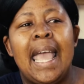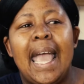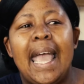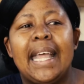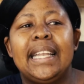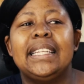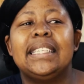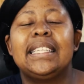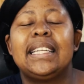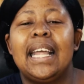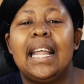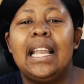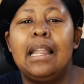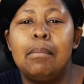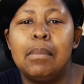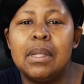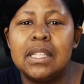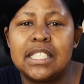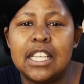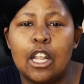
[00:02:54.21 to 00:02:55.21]
and it really
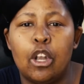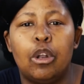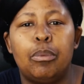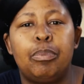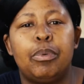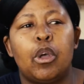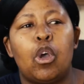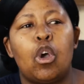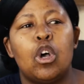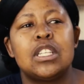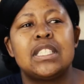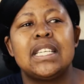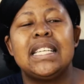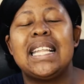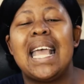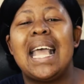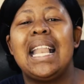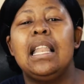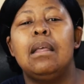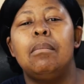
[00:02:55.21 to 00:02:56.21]
means a lot because it
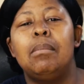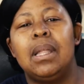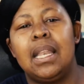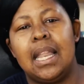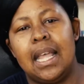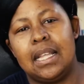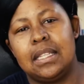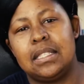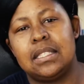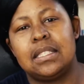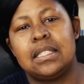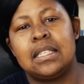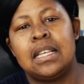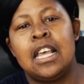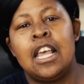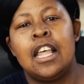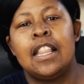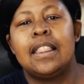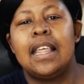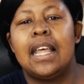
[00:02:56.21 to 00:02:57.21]
eliminates
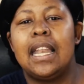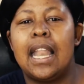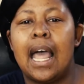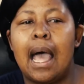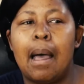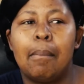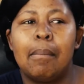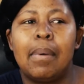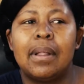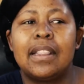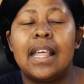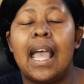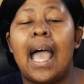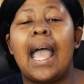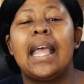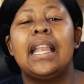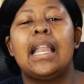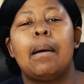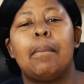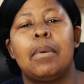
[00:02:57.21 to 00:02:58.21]
the number, the
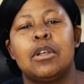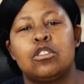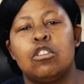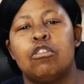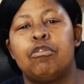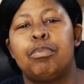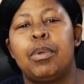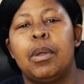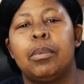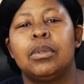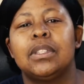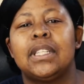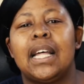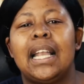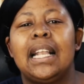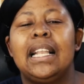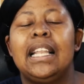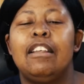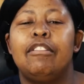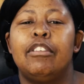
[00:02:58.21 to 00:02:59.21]
high numbers of people
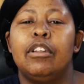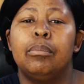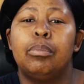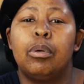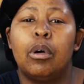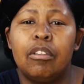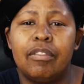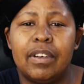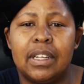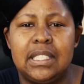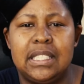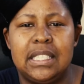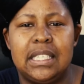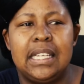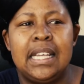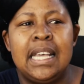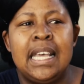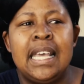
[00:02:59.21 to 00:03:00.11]
that live in poverty.